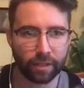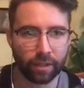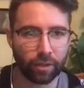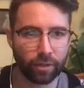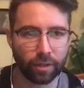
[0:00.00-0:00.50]
You
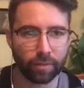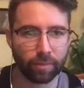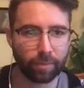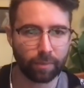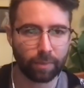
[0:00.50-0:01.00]
know, you're going to
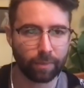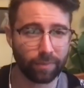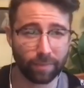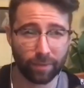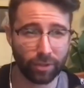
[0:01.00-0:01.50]

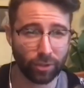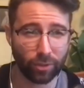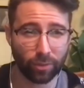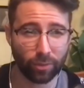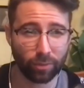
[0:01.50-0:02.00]

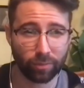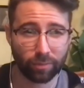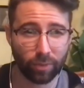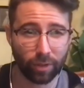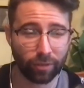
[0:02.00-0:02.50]
do
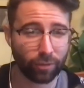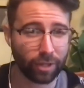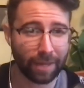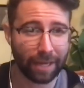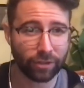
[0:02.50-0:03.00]
what, three
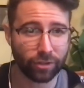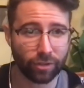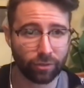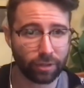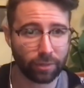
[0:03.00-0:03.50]
matches
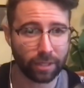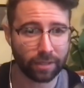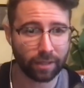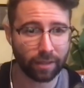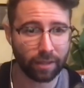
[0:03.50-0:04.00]
in three
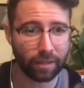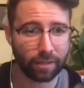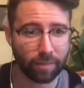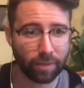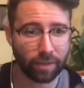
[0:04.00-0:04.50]
weeks, I think,
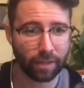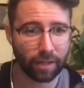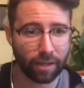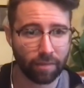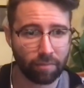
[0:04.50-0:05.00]
something like that.